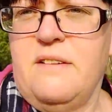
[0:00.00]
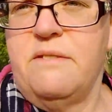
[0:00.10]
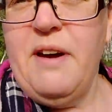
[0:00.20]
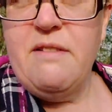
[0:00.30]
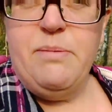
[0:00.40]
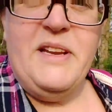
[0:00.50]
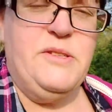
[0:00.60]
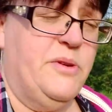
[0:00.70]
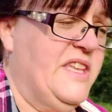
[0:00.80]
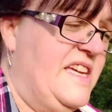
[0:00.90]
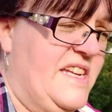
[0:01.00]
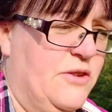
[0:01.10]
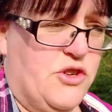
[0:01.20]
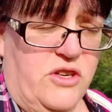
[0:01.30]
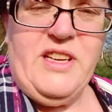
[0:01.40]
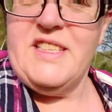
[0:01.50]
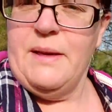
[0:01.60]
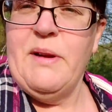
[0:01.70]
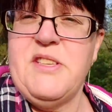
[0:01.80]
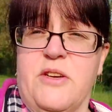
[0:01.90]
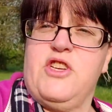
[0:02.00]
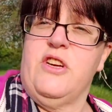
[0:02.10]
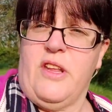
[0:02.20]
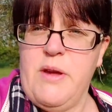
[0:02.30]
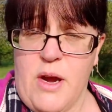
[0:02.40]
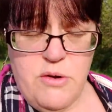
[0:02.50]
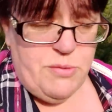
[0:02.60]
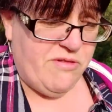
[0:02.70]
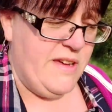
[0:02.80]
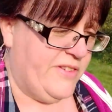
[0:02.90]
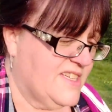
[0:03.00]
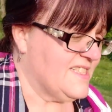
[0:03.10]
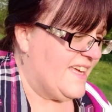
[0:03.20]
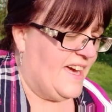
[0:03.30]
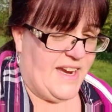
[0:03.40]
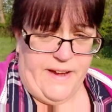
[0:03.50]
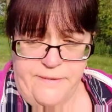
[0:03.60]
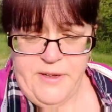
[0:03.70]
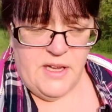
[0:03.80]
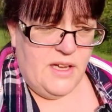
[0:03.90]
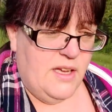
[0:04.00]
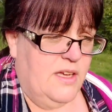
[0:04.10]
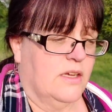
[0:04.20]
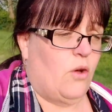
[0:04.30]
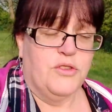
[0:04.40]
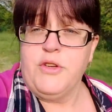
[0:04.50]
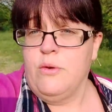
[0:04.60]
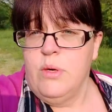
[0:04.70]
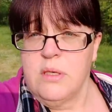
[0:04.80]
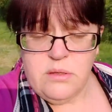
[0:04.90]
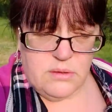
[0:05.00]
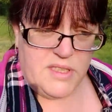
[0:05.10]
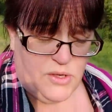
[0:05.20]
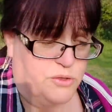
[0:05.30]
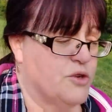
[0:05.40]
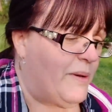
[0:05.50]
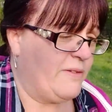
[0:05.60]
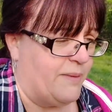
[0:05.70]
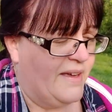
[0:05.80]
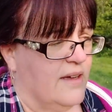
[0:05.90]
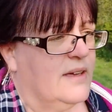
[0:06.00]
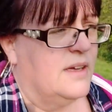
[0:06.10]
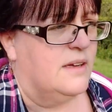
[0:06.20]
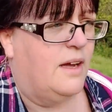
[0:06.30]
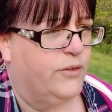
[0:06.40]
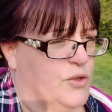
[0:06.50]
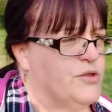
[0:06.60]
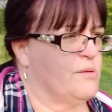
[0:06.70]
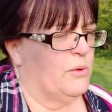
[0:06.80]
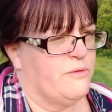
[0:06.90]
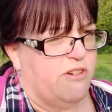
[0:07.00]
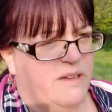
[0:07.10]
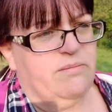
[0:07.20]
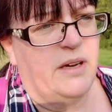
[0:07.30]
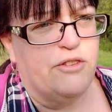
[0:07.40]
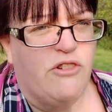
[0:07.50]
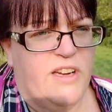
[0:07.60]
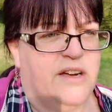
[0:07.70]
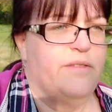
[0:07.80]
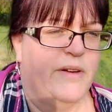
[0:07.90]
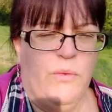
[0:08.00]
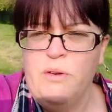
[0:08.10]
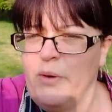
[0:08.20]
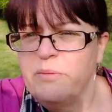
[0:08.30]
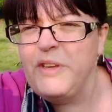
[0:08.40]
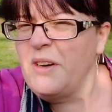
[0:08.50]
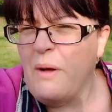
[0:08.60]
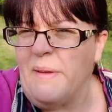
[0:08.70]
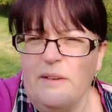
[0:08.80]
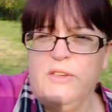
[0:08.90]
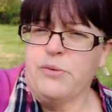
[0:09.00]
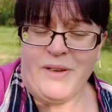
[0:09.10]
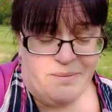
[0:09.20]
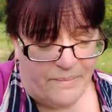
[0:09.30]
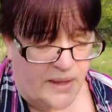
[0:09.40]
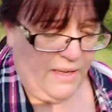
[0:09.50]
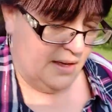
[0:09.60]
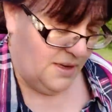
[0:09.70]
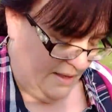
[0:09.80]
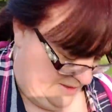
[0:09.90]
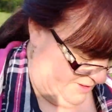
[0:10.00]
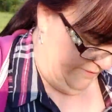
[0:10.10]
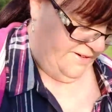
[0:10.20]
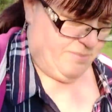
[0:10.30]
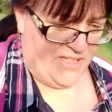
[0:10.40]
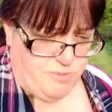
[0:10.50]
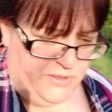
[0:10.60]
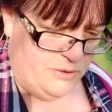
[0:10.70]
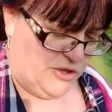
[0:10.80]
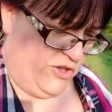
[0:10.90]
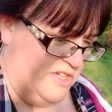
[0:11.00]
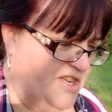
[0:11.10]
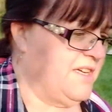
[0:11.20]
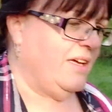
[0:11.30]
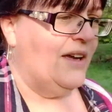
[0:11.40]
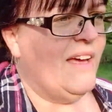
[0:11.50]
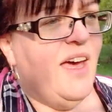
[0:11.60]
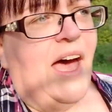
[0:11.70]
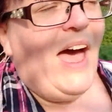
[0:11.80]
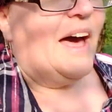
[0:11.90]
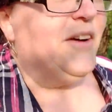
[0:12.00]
Very pleased with the new shirt. It's similar to a shirt that I owned previously and have got too, it's got too big for me. I've got too small for it. I've shrunk out of it. What? You know what I mean? I've lost weight. So very pleased with new shirt. And